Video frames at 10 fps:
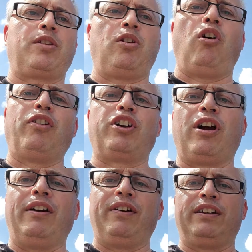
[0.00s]

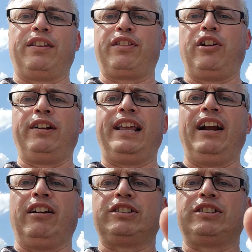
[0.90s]
overdrive into third gear.